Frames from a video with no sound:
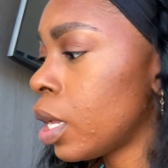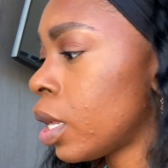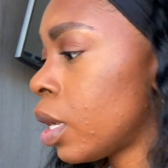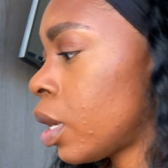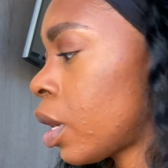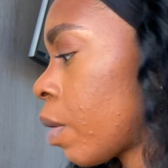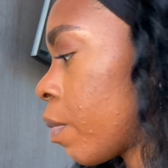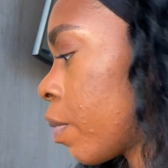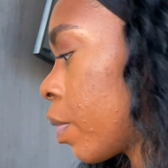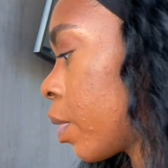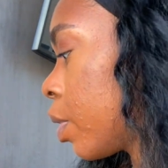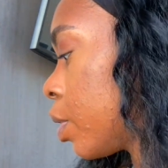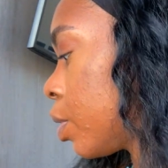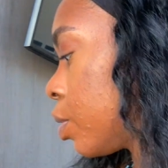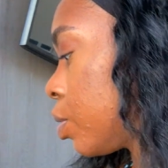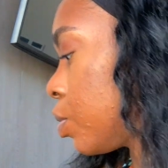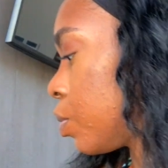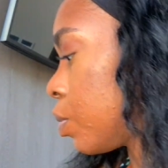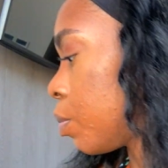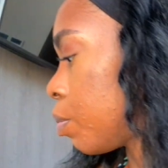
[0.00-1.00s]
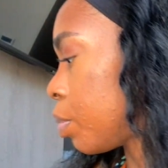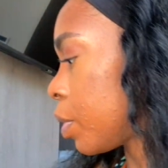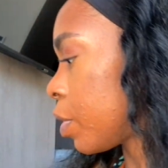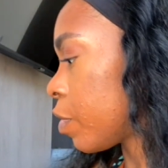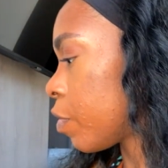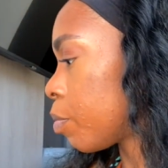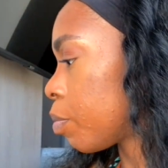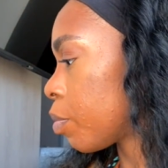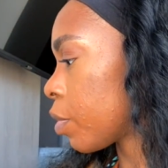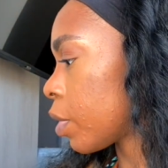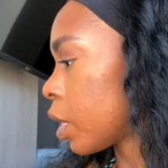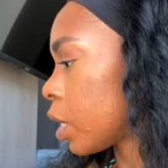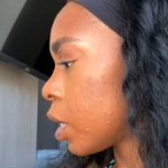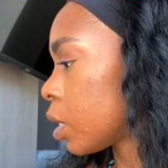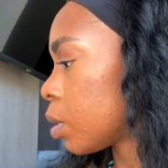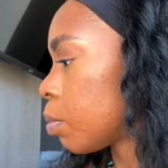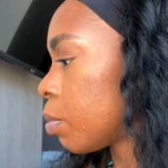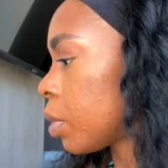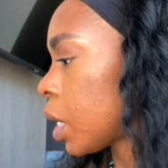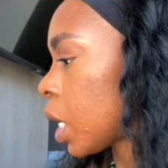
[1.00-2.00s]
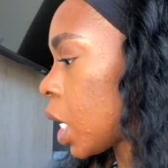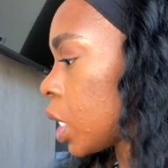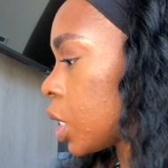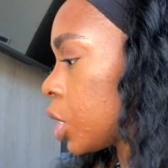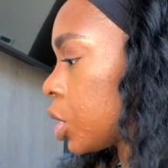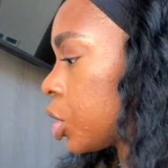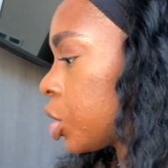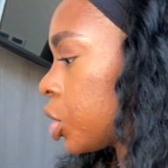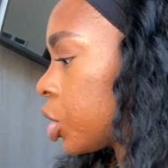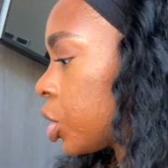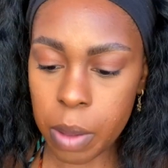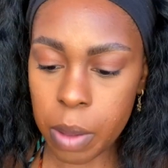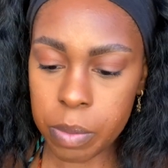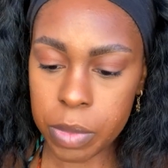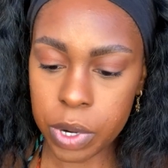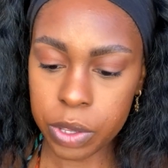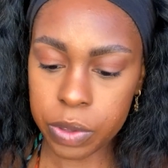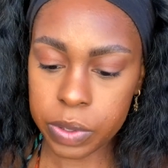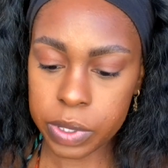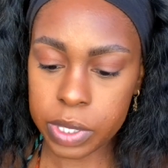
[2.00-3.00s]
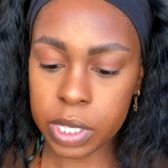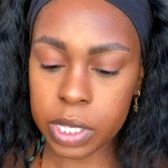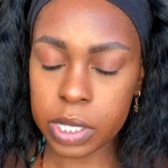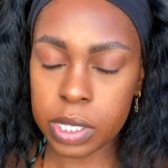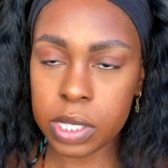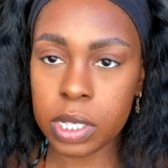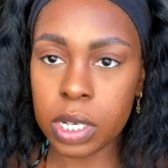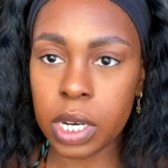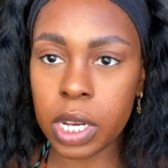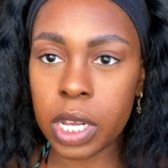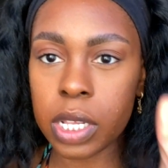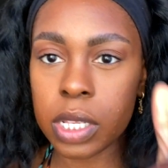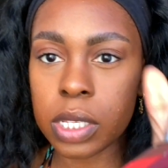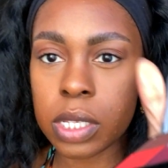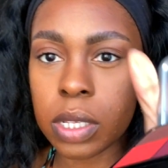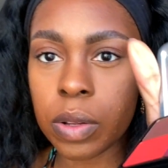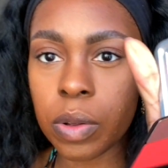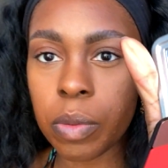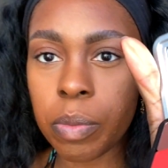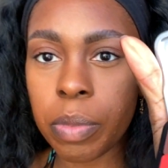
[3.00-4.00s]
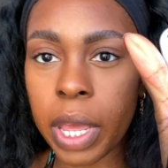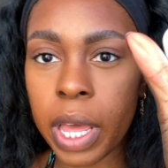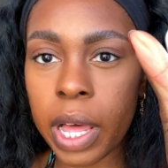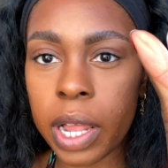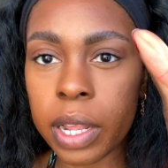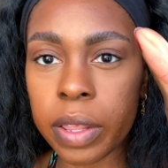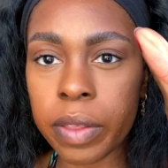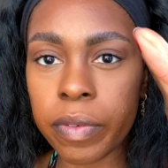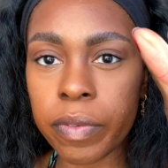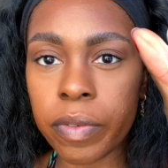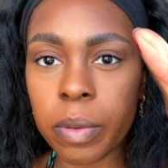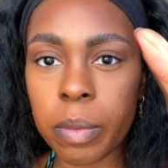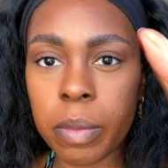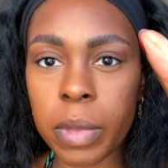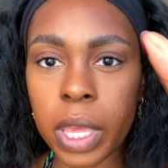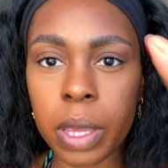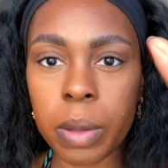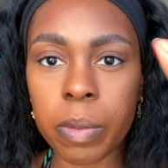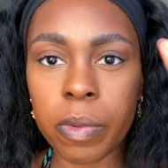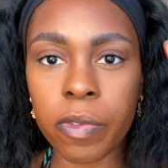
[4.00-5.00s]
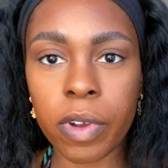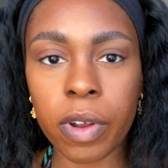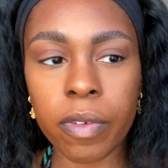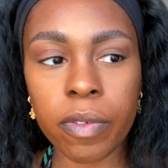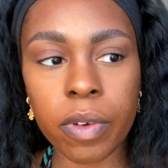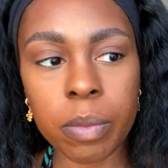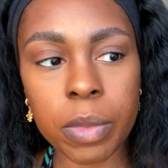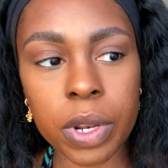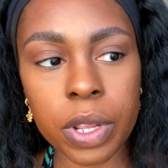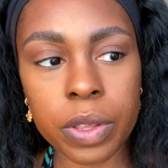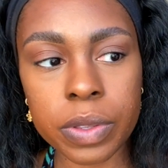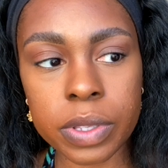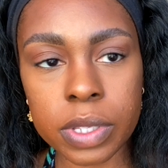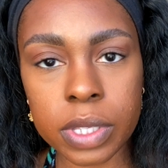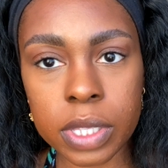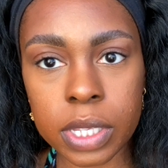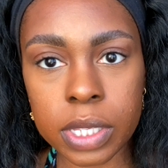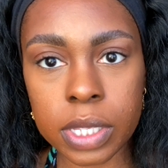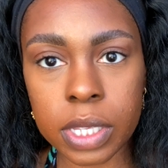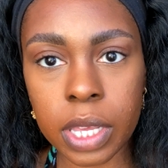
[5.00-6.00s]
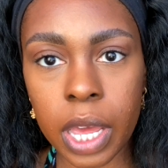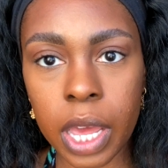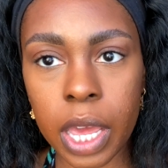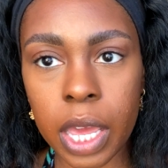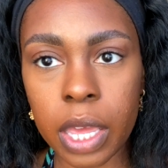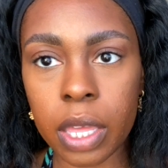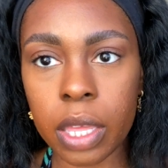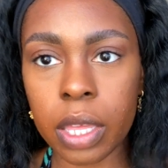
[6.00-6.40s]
Now we're gonna do a bit of blush. gonna use this today. It's a little palette from Makeup Forever. I'm gonna use this guy.